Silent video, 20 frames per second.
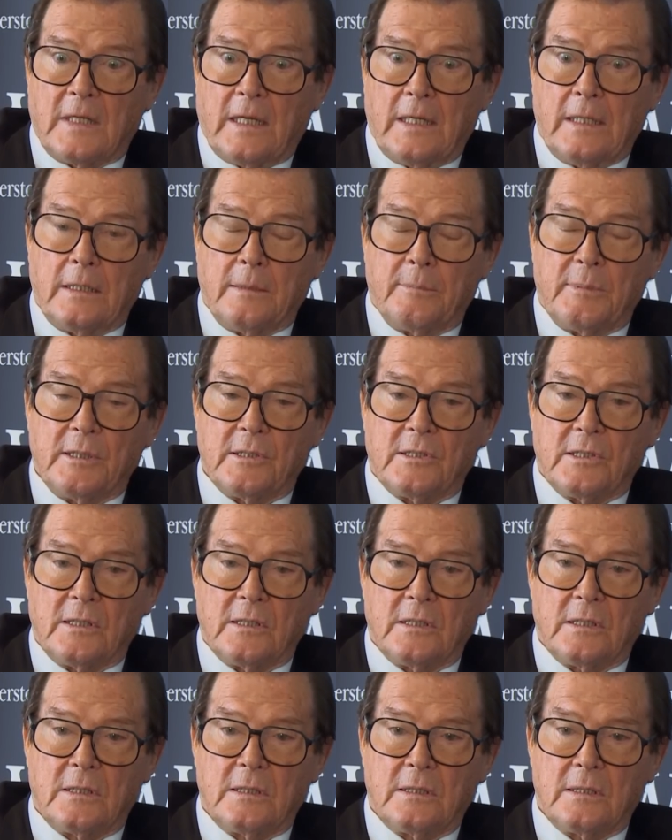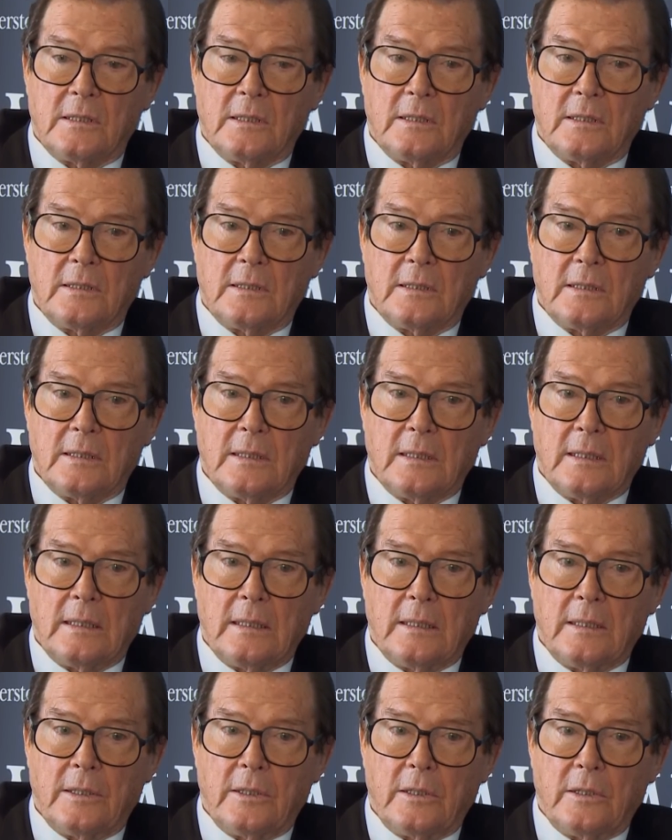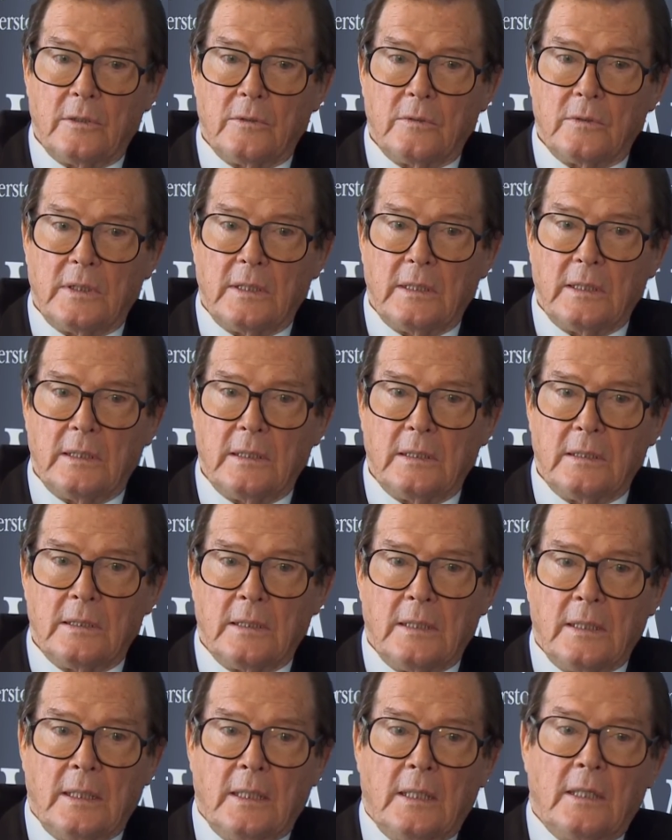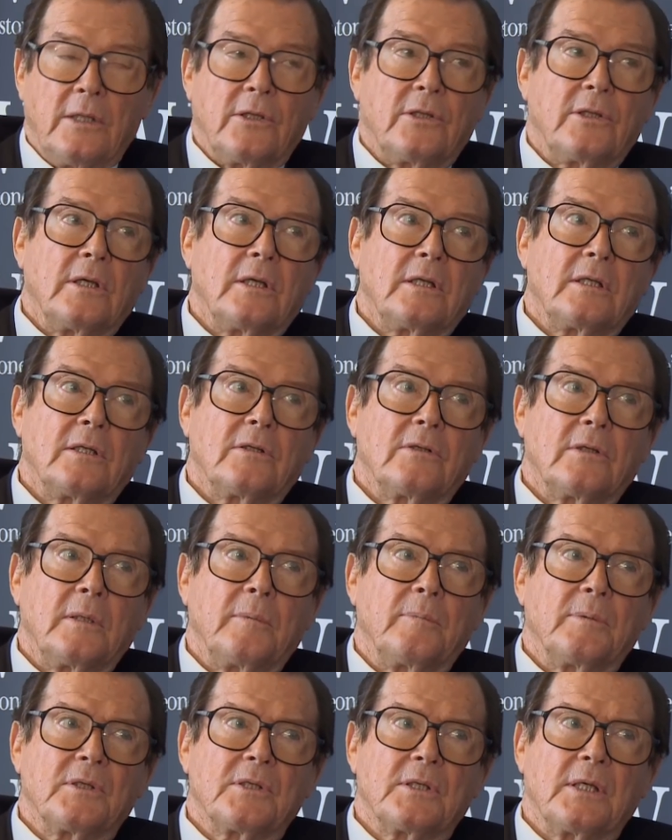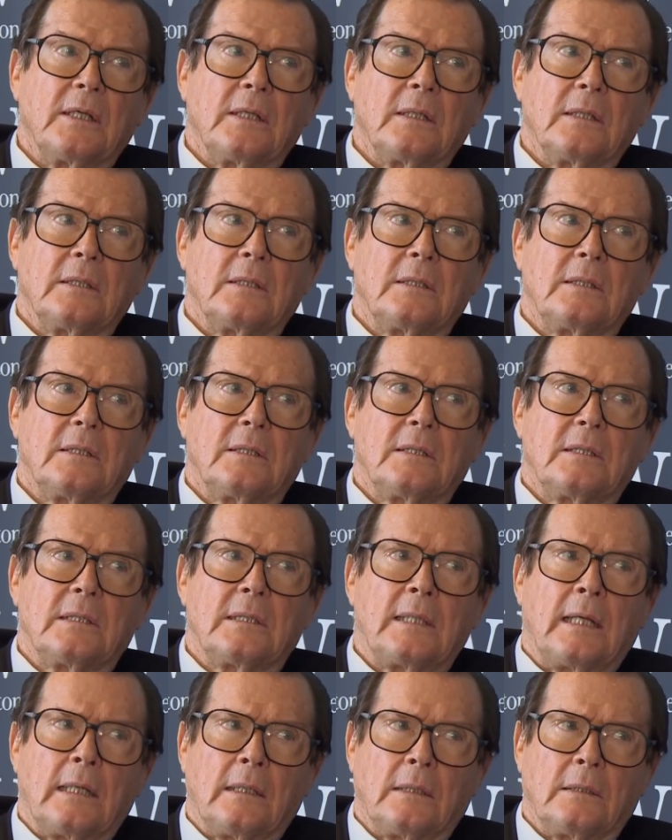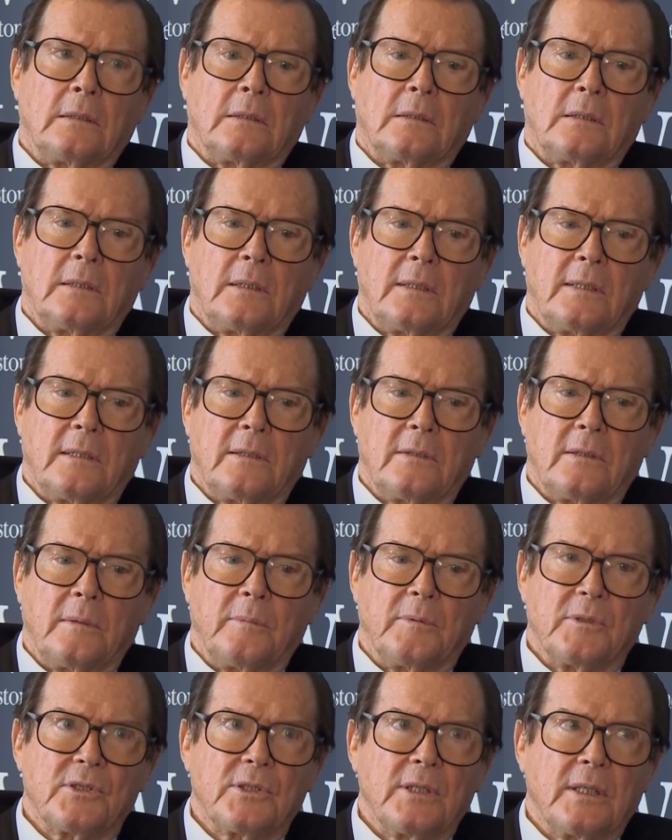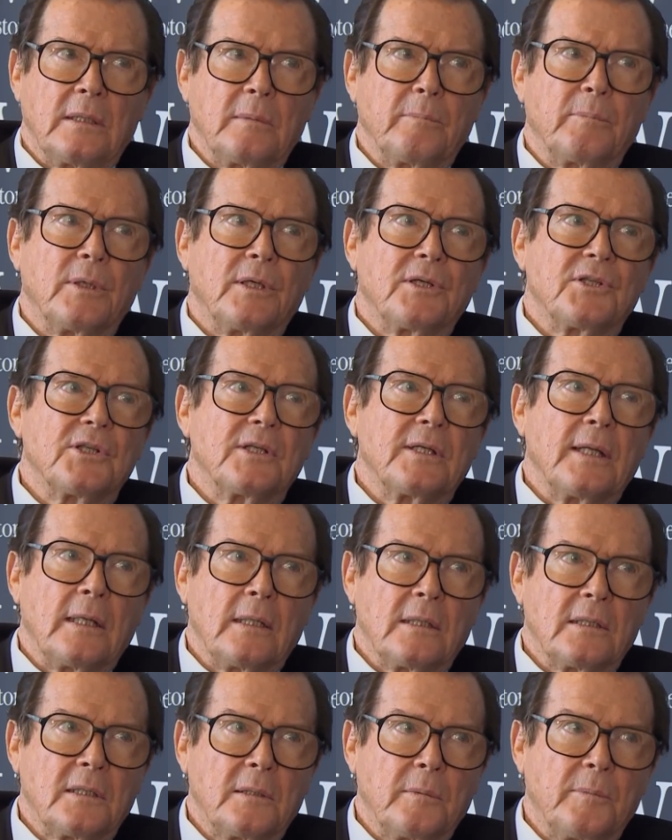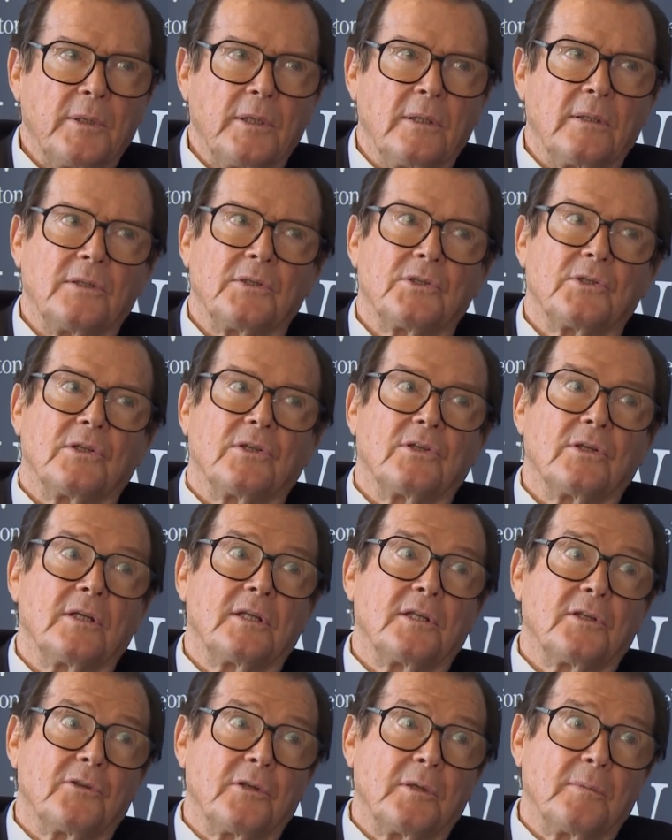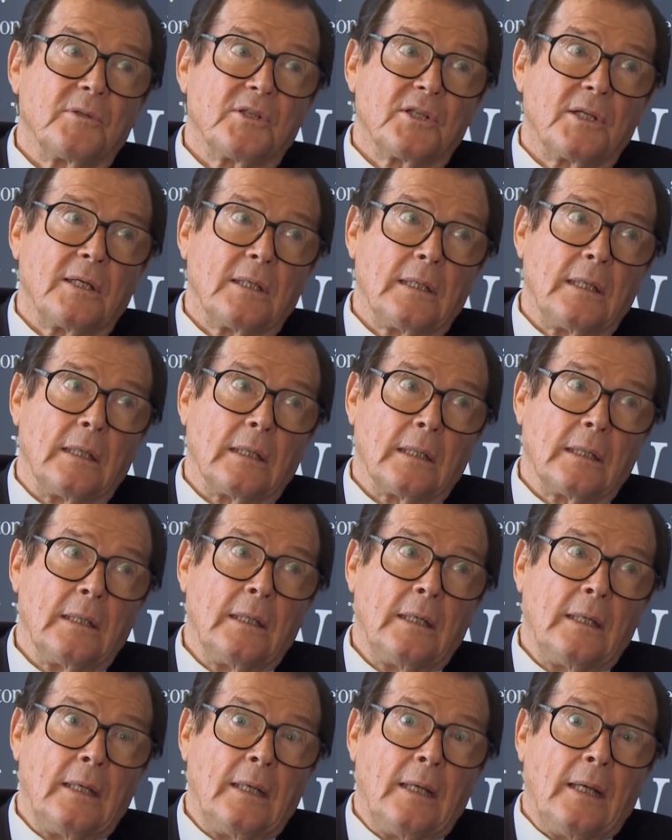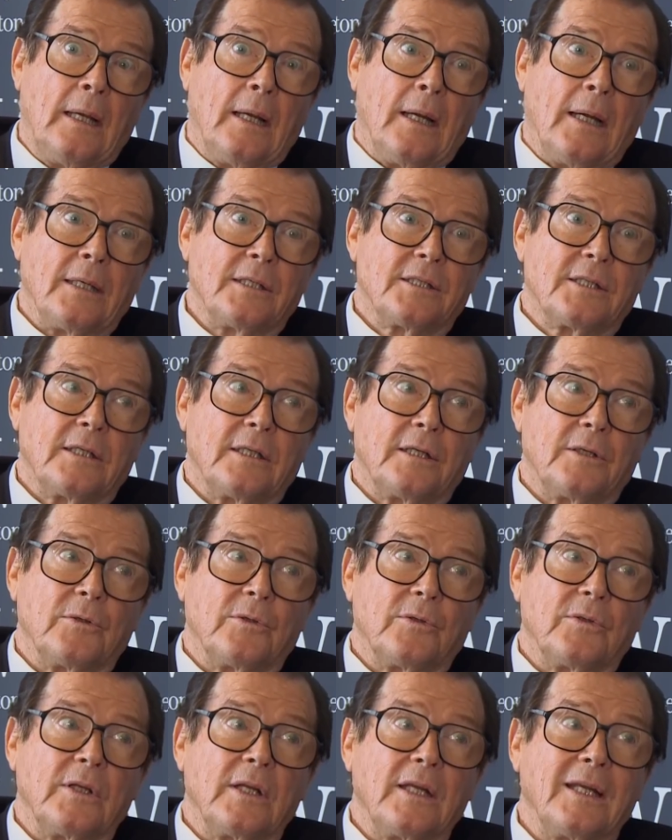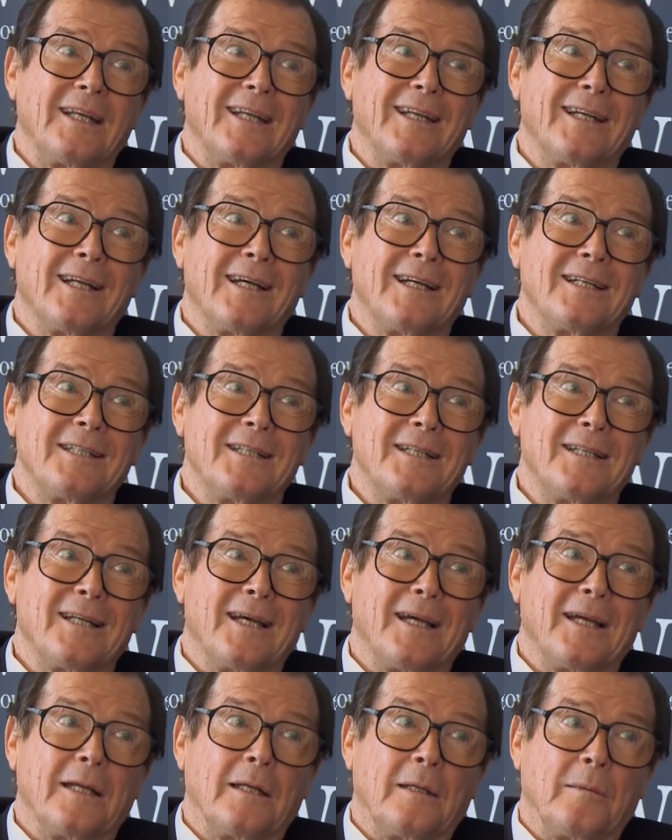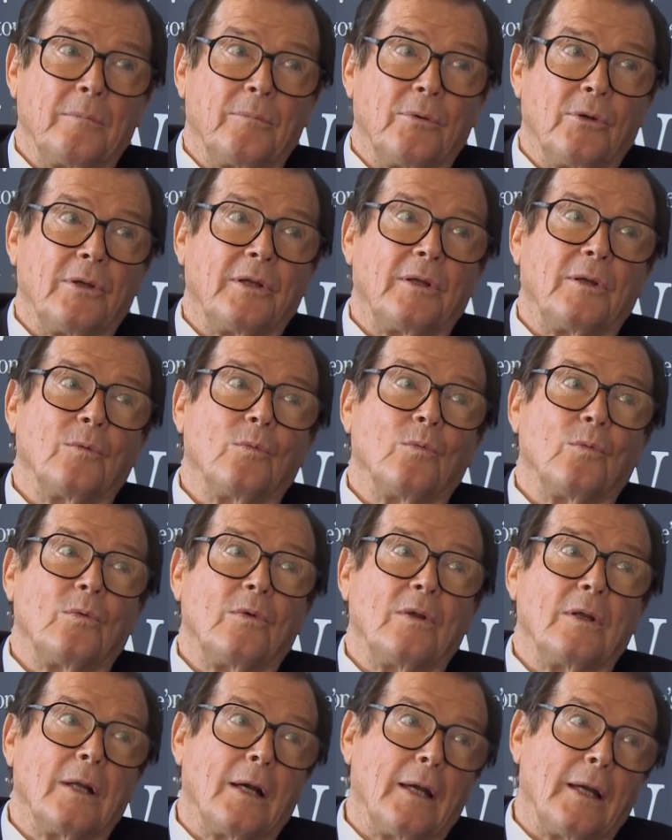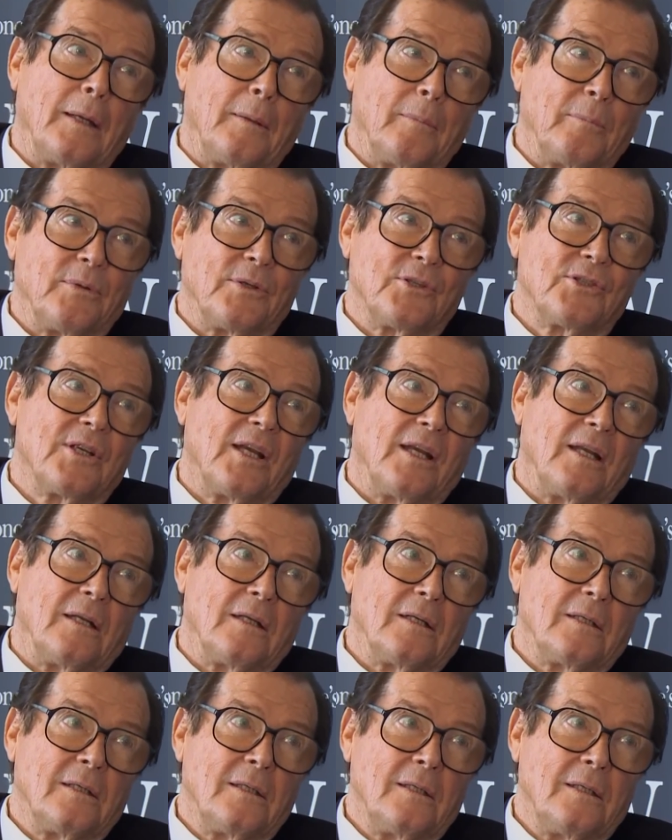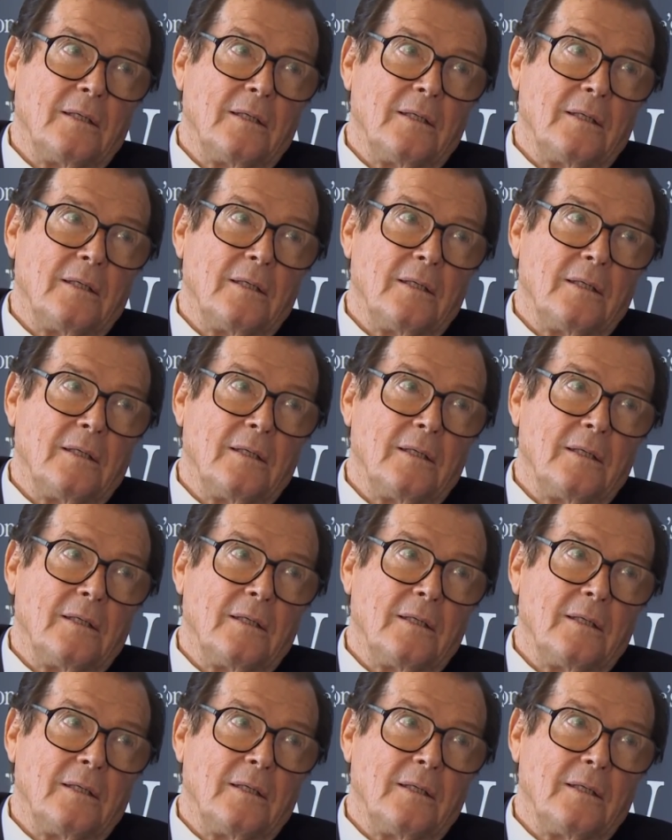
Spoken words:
in the business that you need 33% talent, 33% personality, appearance, and 33% luck. I say you need 99.9%